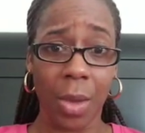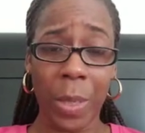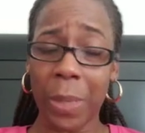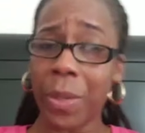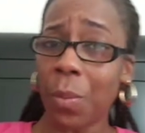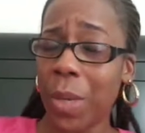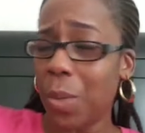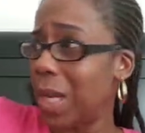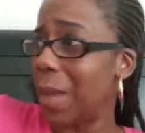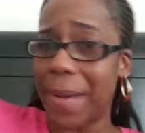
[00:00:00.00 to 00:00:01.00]
We, we, we,
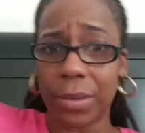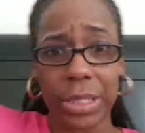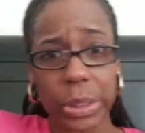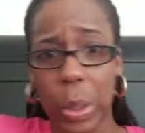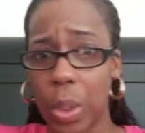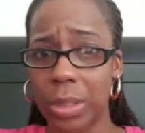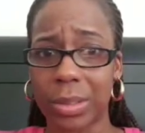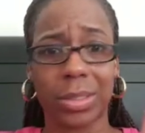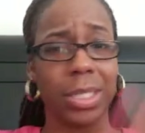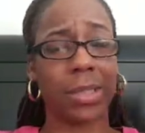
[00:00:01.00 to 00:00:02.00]
we about this whole
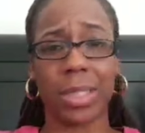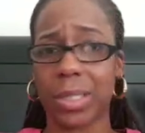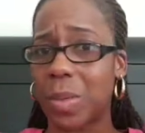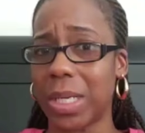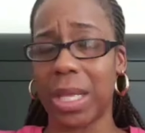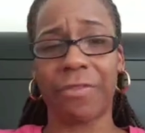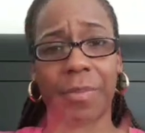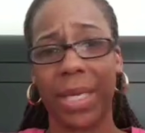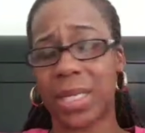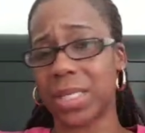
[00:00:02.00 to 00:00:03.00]
this this one here for
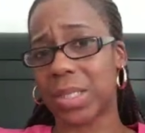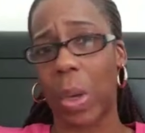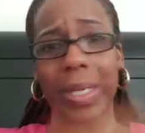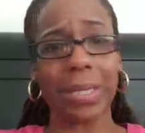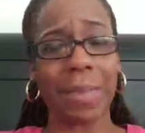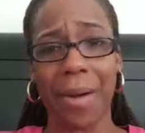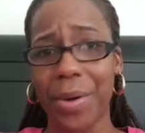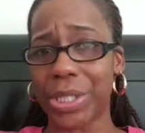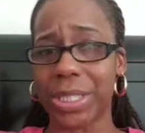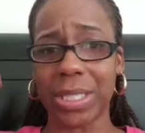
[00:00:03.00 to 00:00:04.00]
me and this godly
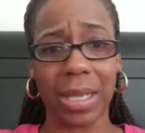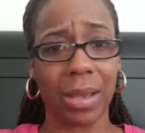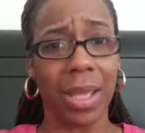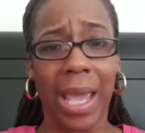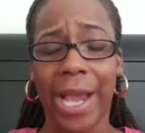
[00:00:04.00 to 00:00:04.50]
marriage isn't here.